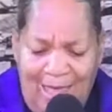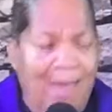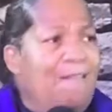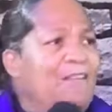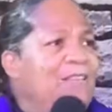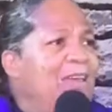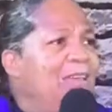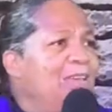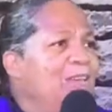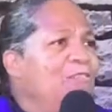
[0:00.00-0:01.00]

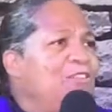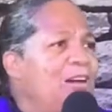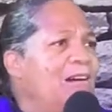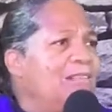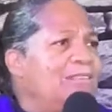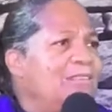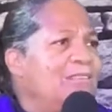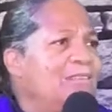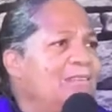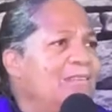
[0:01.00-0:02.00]
everything you charge him.
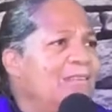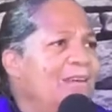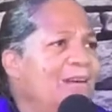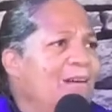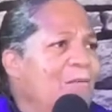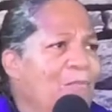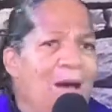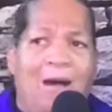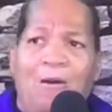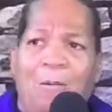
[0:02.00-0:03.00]

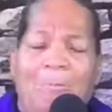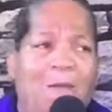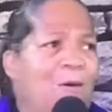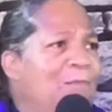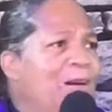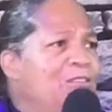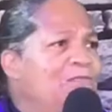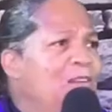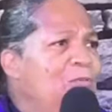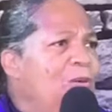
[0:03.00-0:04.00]
Wow, what about your
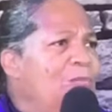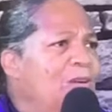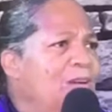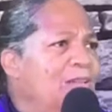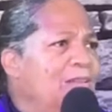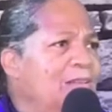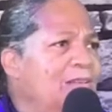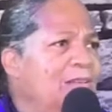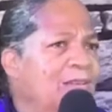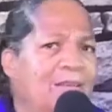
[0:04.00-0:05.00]
reward?
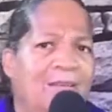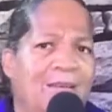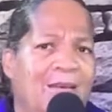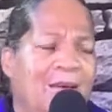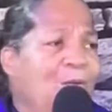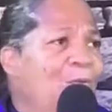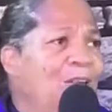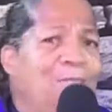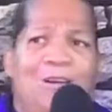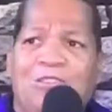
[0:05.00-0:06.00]
What
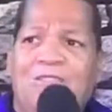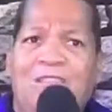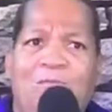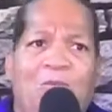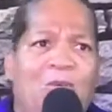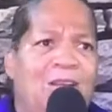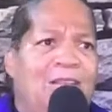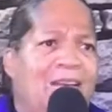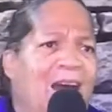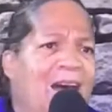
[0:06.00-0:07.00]
about your reward
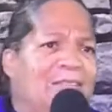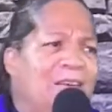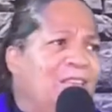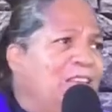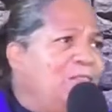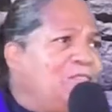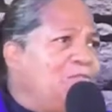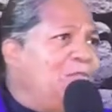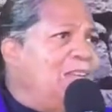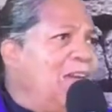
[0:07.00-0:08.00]
that God's going to give to
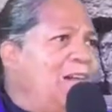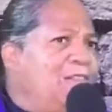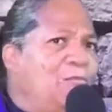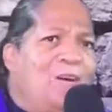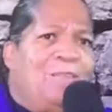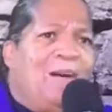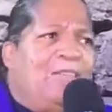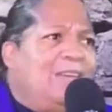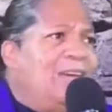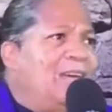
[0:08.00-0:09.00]
you in heaven? What
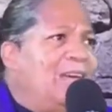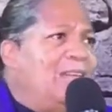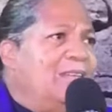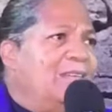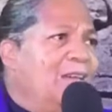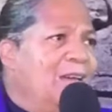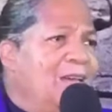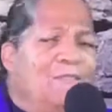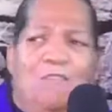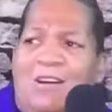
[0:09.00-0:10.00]
about that?
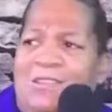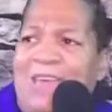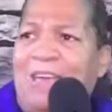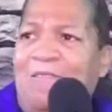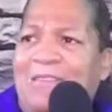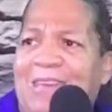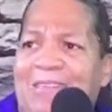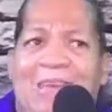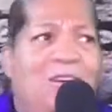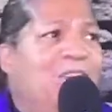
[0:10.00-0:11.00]
If you're going to take everything
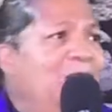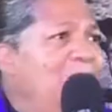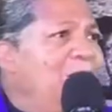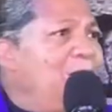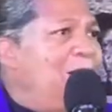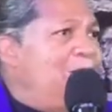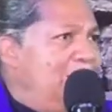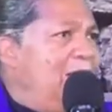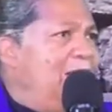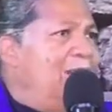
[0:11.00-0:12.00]
down here, what about
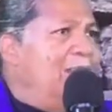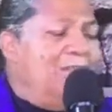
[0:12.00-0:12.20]
that?